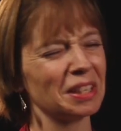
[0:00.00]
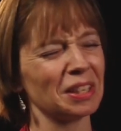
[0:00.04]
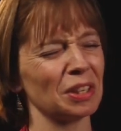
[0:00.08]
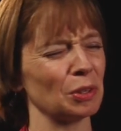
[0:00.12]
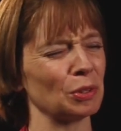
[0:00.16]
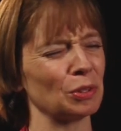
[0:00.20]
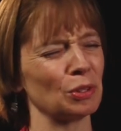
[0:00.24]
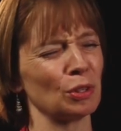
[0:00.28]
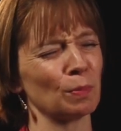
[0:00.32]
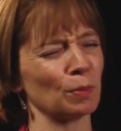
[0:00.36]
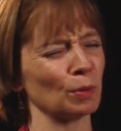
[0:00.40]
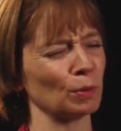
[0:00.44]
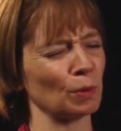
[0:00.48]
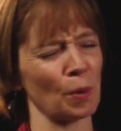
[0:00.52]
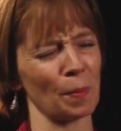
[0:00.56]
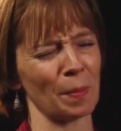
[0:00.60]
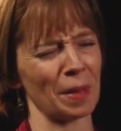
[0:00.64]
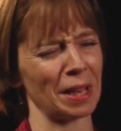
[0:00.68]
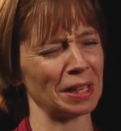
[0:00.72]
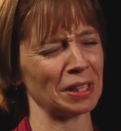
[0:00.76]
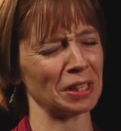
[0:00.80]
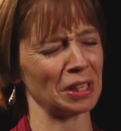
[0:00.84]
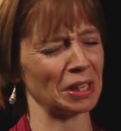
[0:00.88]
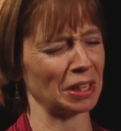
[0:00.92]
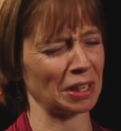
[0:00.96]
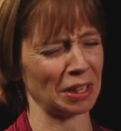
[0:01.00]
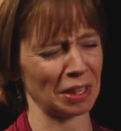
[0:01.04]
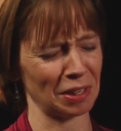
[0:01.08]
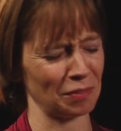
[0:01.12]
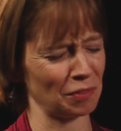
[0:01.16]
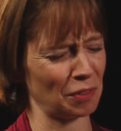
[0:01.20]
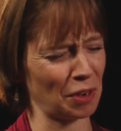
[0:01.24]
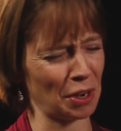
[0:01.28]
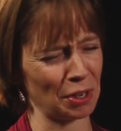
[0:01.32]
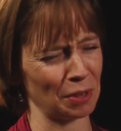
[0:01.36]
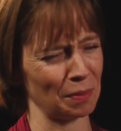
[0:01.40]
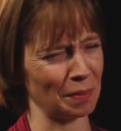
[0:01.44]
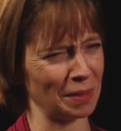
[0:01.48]
you know, super romantic
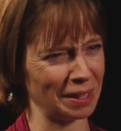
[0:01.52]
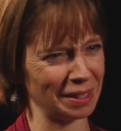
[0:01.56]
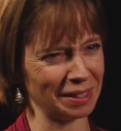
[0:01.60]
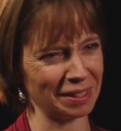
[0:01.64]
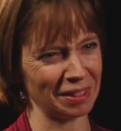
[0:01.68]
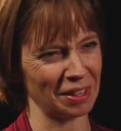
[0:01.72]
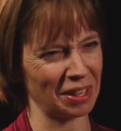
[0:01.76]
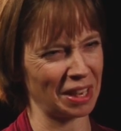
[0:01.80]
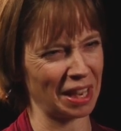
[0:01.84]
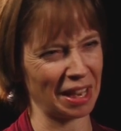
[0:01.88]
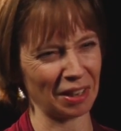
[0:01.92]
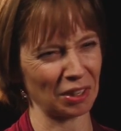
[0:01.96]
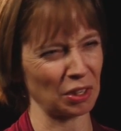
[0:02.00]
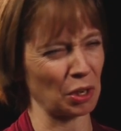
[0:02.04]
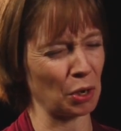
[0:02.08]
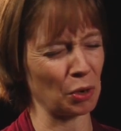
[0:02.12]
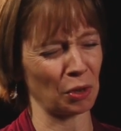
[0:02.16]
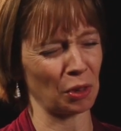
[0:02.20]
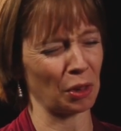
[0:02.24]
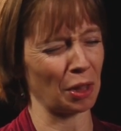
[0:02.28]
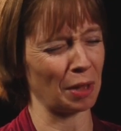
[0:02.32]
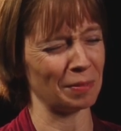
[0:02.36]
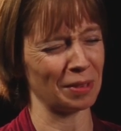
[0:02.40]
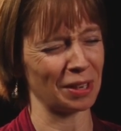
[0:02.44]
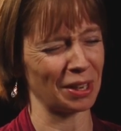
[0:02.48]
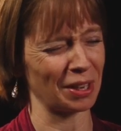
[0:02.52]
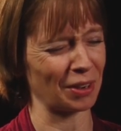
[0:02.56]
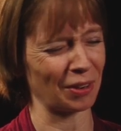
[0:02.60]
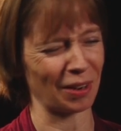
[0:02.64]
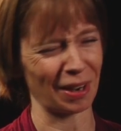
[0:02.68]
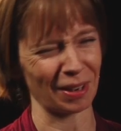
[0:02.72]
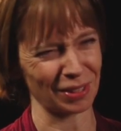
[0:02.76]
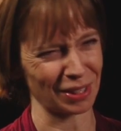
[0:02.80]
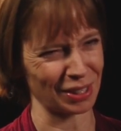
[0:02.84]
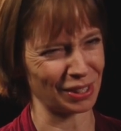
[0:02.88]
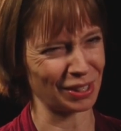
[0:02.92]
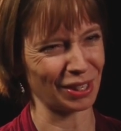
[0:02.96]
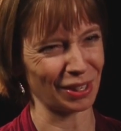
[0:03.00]
environment. you can't go clubbing or
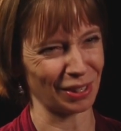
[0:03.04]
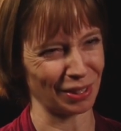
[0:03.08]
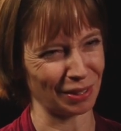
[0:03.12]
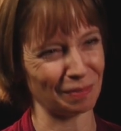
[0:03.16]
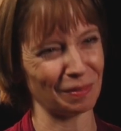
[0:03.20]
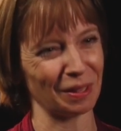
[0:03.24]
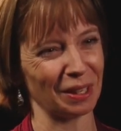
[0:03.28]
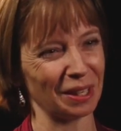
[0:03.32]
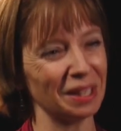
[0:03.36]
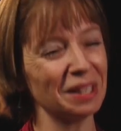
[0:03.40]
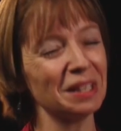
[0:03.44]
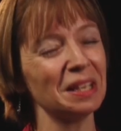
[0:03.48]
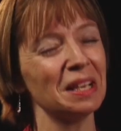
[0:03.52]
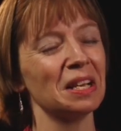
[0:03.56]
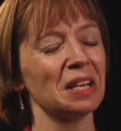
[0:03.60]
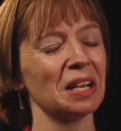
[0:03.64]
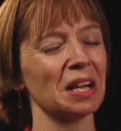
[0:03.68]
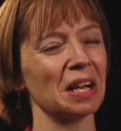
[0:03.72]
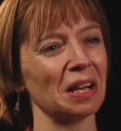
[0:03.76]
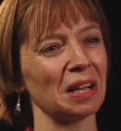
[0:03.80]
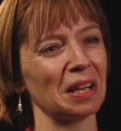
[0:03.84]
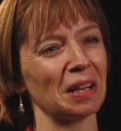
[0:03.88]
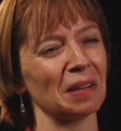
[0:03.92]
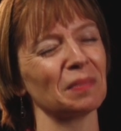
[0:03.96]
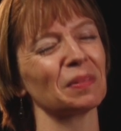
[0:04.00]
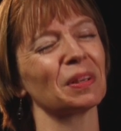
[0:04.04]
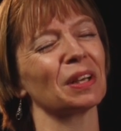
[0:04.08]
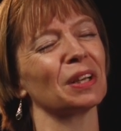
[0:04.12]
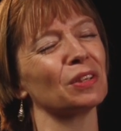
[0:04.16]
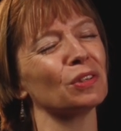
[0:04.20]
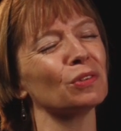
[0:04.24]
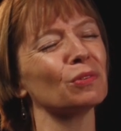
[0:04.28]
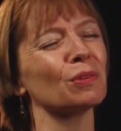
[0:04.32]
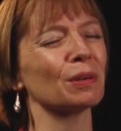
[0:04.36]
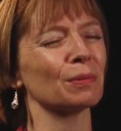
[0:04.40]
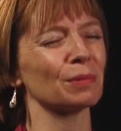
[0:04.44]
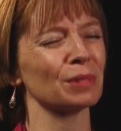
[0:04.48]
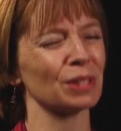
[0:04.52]
out to dinner, but, uh, but I
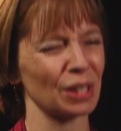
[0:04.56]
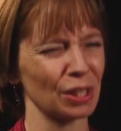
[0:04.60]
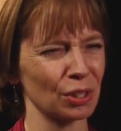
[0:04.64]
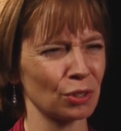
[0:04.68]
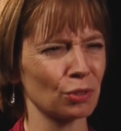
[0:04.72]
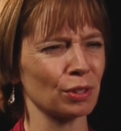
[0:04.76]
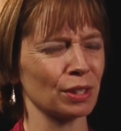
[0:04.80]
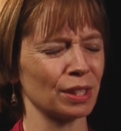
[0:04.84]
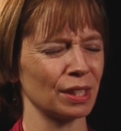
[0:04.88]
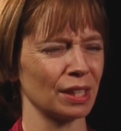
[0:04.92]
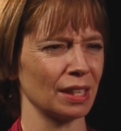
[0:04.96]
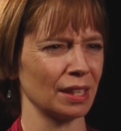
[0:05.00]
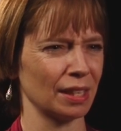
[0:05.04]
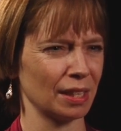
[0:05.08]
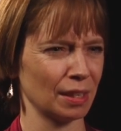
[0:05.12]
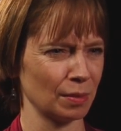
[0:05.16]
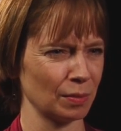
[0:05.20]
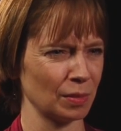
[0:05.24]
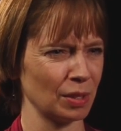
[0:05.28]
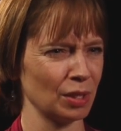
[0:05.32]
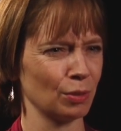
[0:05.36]
knew I was interested in him.